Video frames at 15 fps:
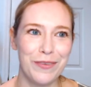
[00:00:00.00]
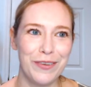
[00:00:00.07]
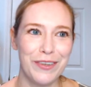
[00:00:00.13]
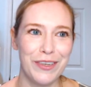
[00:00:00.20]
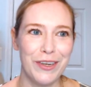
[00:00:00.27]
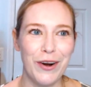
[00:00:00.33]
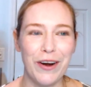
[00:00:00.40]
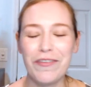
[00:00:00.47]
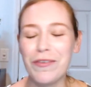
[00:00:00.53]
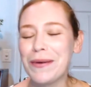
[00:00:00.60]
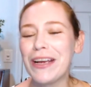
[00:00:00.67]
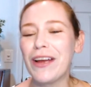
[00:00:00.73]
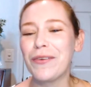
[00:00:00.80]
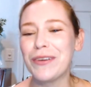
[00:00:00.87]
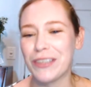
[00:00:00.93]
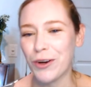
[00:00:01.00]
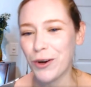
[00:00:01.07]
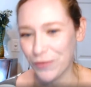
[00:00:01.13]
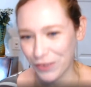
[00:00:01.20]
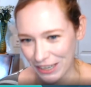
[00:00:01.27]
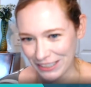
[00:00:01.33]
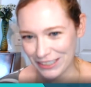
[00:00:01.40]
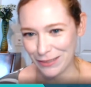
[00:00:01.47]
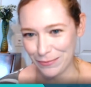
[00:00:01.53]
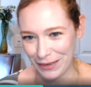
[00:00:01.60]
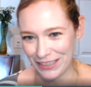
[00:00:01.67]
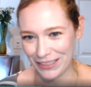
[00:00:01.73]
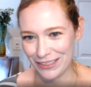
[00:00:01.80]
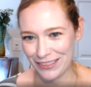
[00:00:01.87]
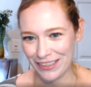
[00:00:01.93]
everybody always
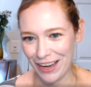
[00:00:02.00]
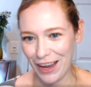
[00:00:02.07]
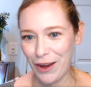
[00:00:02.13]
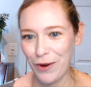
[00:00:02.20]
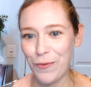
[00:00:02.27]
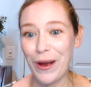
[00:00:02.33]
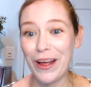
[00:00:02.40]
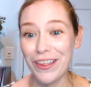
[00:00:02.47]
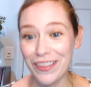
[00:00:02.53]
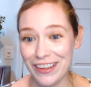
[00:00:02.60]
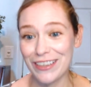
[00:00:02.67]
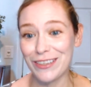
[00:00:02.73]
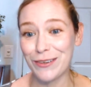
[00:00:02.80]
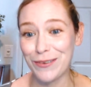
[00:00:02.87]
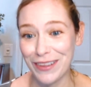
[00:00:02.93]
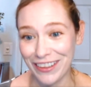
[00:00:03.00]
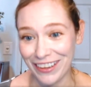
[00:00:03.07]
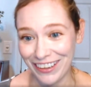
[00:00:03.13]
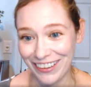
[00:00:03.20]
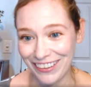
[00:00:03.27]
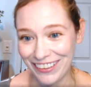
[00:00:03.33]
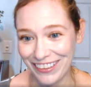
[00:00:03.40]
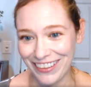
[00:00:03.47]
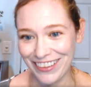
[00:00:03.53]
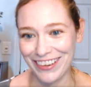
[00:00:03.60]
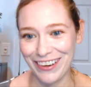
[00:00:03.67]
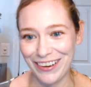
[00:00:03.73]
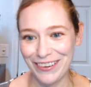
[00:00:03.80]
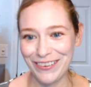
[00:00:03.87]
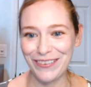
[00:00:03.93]
overestimates how well they do with it.
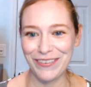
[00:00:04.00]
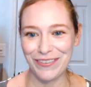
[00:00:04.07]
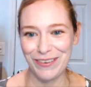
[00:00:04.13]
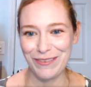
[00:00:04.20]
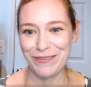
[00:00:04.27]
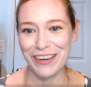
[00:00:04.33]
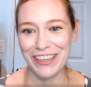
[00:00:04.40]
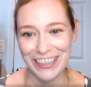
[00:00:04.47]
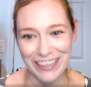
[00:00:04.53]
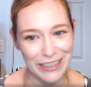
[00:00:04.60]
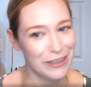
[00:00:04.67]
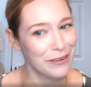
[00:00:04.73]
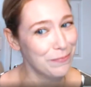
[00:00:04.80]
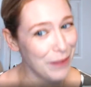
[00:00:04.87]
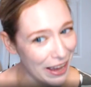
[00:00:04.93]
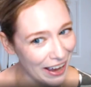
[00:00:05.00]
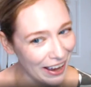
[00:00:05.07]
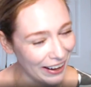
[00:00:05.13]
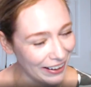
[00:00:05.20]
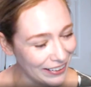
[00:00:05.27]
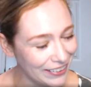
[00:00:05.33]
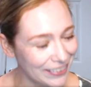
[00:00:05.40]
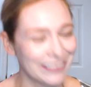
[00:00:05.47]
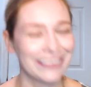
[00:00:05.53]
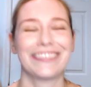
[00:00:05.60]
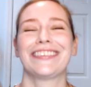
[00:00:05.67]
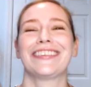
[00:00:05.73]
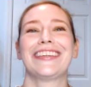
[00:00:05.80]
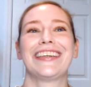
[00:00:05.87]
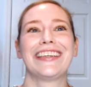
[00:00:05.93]
If you really look back,
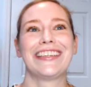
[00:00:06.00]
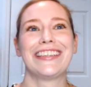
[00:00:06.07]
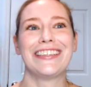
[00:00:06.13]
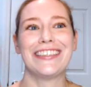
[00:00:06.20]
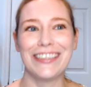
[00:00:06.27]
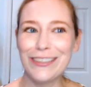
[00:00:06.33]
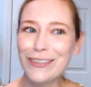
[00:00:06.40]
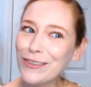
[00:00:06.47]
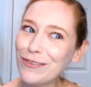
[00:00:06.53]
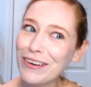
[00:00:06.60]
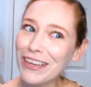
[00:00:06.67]
did you really